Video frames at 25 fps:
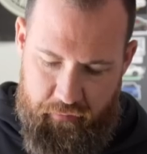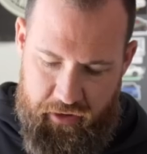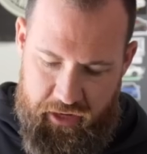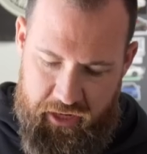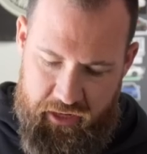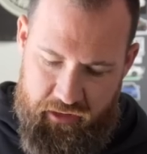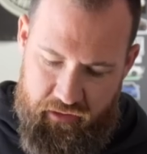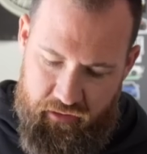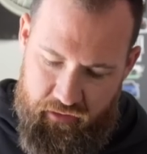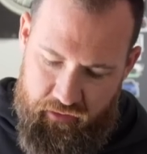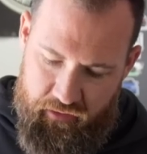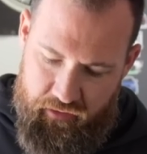
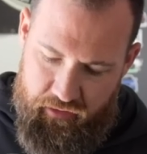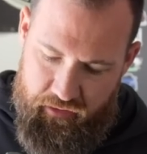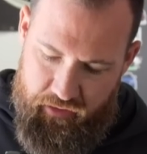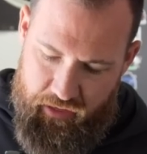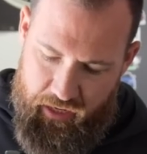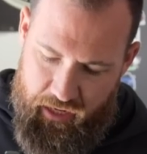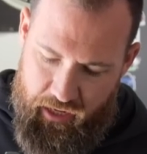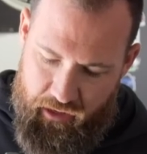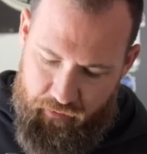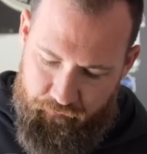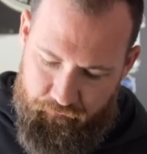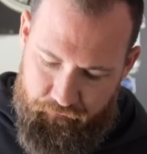Mini.
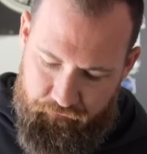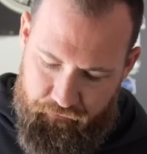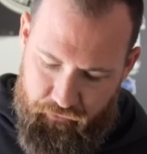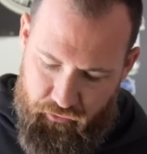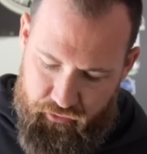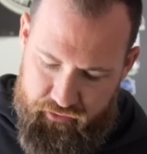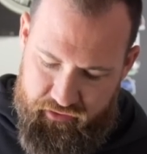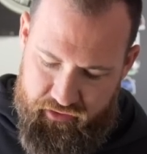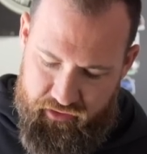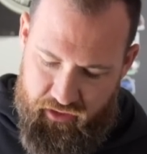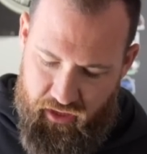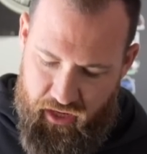
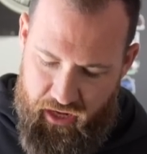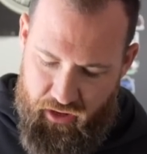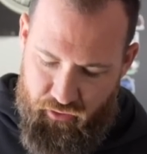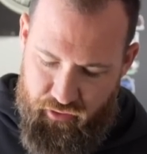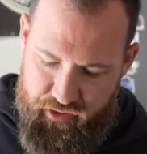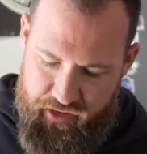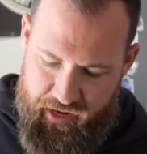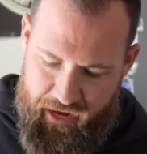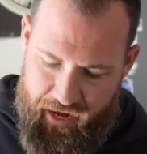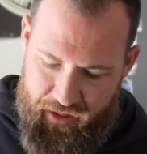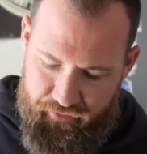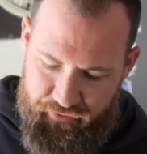Fortunately I
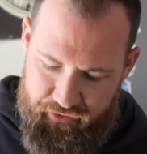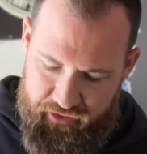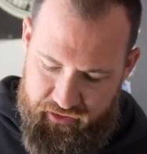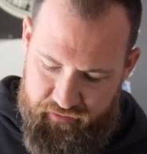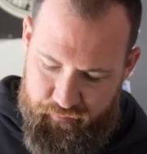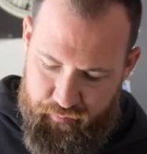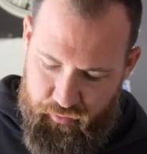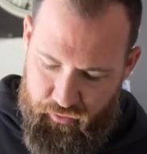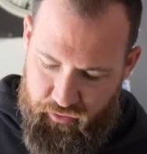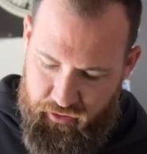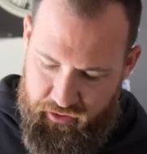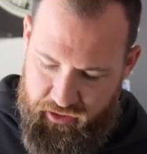already had these
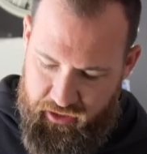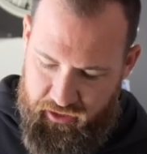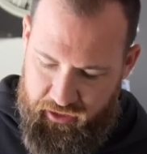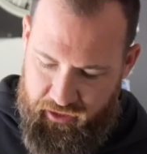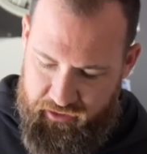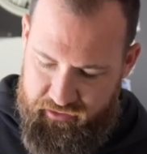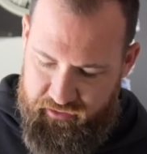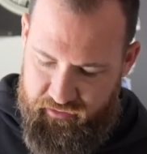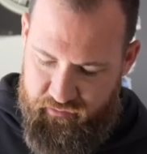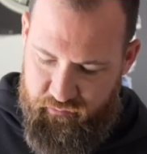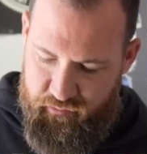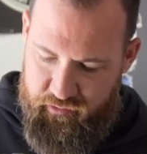bullet
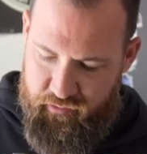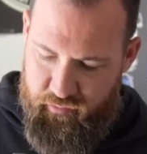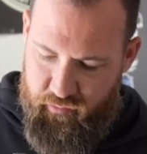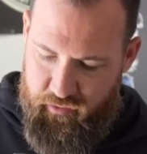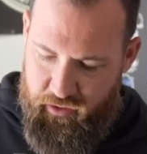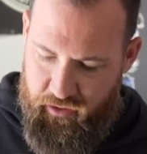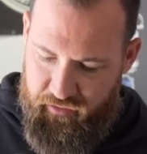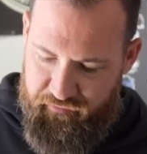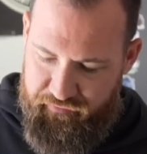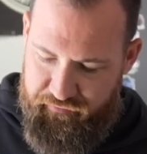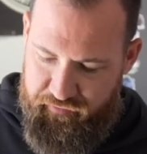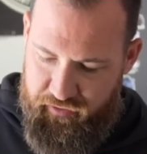connectors which were
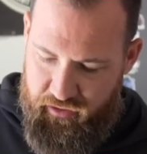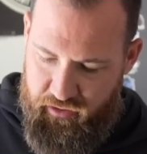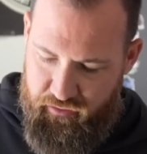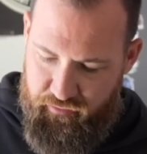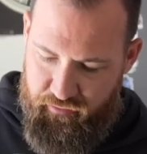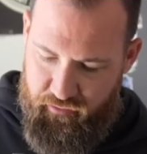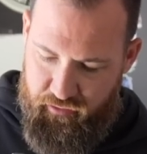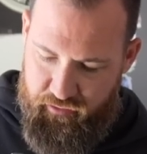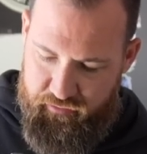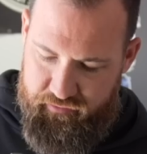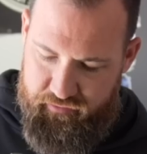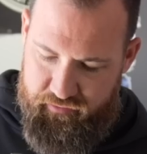going to fit
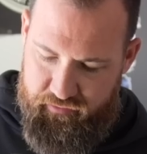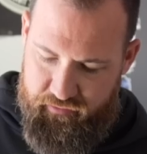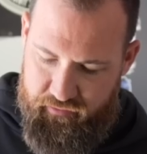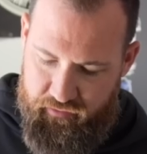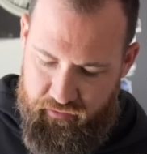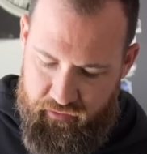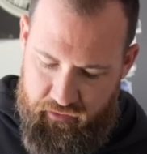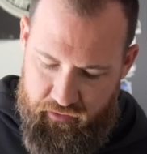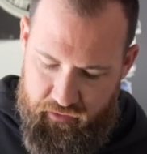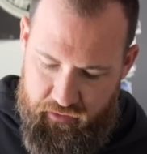across